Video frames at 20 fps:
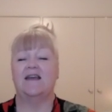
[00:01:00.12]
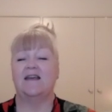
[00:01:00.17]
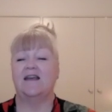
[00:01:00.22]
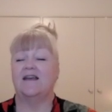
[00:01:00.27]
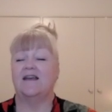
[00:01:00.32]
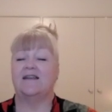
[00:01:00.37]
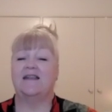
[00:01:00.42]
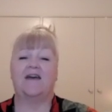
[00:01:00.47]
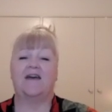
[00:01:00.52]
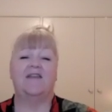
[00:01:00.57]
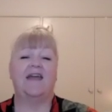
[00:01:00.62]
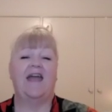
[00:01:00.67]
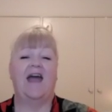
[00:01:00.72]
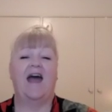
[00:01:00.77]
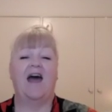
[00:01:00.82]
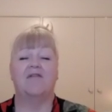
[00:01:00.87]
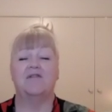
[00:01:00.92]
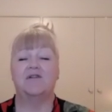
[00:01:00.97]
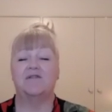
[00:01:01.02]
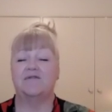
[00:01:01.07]
Now they
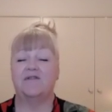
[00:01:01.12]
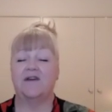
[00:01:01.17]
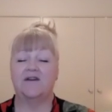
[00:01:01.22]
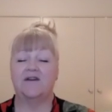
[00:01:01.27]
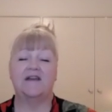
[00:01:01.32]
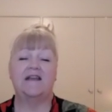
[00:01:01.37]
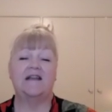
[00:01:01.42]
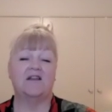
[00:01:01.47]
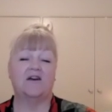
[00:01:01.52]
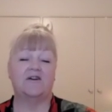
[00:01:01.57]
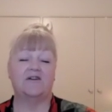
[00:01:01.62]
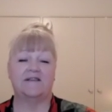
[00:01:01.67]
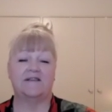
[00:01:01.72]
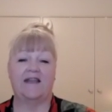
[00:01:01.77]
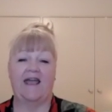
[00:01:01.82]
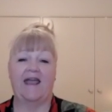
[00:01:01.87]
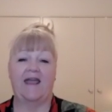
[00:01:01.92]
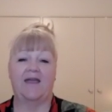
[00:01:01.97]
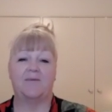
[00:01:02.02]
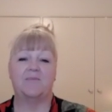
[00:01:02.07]
have a very long
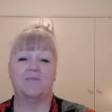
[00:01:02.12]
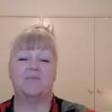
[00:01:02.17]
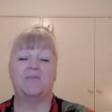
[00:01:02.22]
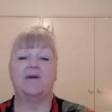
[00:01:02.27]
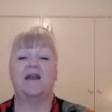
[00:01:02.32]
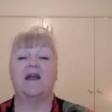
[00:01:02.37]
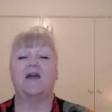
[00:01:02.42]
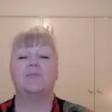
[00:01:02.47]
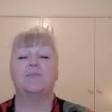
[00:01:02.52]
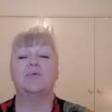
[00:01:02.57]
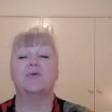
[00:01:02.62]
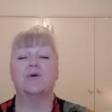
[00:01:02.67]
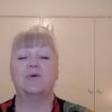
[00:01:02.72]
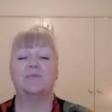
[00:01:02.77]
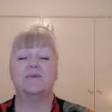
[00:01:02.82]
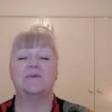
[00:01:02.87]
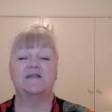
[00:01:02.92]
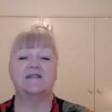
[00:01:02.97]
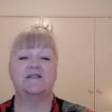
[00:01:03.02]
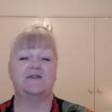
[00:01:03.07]
name, but I
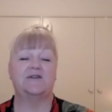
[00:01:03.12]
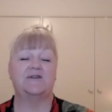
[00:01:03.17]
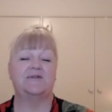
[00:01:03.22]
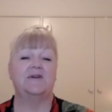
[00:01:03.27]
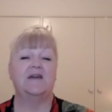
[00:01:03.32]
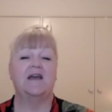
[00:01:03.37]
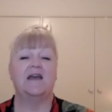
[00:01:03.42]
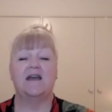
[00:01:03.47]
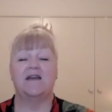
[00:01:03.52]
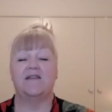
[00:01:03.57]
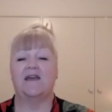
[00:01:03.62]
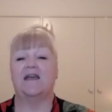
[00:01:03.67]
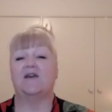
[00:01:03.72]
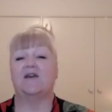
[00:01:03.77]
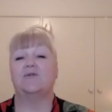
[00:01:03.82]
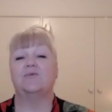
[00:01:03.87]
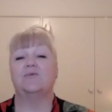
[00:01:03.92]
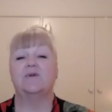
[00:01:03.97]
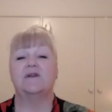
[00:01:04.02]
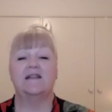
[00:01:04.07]
promise you they
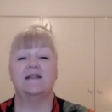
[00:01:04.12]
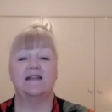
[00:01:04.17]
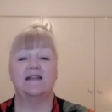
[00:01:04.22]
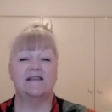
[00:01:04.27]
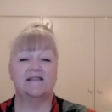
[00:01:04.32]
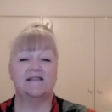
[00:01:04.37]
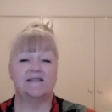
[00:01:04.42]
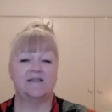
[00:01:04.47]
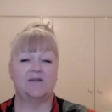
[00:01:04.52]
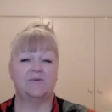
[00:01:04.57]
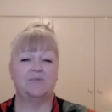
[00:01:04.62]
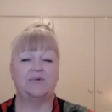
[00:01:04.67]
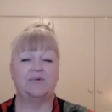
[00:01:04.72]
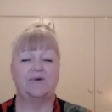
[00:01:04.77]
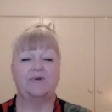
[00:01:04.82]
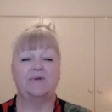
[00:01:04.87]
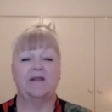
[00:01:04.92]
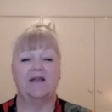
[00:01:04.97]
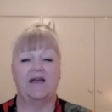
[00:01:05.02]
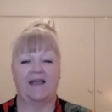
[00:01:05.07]
are really
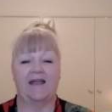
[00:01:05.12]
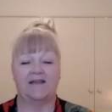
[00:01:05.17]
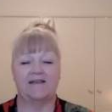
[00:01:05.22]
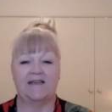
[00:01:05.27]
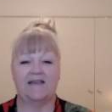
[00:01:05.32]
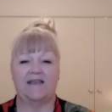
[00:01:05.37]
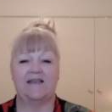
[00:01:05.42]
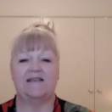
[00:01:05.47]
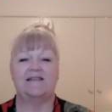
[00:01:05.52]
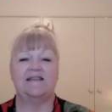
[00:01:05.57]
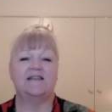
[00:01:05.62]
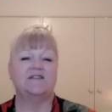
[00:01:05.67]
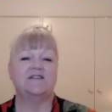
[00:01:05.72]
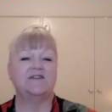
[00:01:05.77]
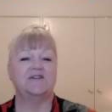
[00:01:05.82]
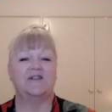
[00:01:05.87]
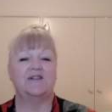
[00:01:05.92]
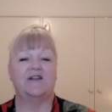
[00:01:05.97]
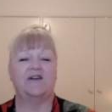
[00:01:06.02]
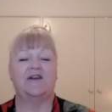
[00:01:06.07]
simple and easy
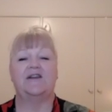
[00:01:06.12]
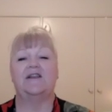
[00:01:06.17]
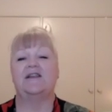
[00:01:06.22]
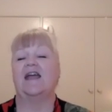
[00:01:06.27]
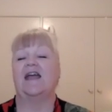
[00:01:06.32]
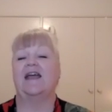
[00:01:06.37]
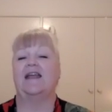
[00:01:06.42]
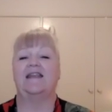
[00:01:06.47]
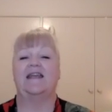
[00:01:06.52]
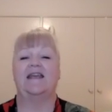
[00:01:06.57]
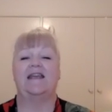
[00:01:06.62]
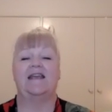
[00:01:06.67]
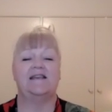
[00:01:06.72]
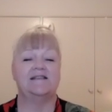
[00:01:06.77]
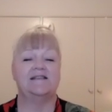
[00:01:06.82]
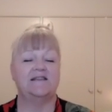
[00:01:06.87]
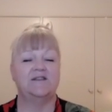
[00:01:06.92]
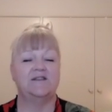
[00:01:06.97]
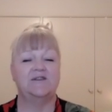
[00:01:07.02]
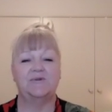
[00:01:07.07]
to learn and
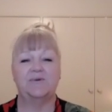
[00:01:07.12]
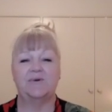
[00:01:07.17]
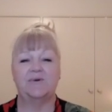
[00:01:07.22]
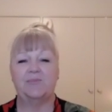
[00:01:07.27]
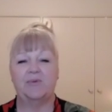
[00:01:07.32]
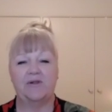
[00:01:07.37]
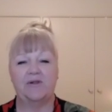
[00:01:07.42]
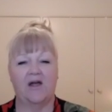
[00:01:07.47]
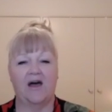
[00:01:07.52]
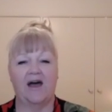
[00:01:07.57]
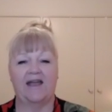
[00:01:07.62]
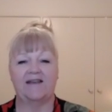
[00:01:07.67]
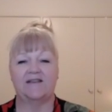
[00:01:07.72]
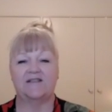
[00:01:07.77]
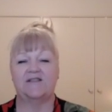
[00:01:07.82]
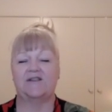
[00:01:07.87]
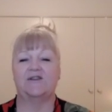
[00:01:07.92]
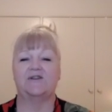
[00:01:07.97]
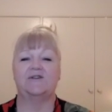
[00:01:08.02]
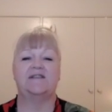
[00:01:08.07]
easy to apply
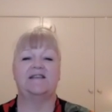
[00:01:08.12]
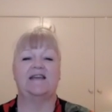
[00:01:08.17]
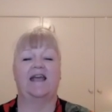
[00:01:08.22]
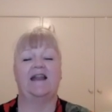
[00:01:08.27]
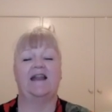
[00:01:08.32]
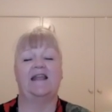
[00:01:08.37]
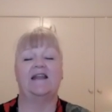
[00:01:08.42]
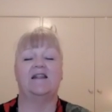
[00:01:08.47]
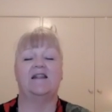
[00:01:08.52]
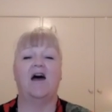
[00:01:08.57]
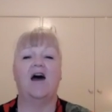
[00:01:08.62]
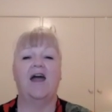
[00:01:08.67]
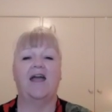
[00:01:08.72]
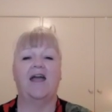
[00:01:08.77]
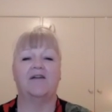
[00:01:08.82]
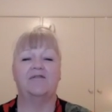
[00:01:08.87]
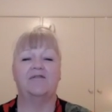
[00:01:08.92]
to your daily life.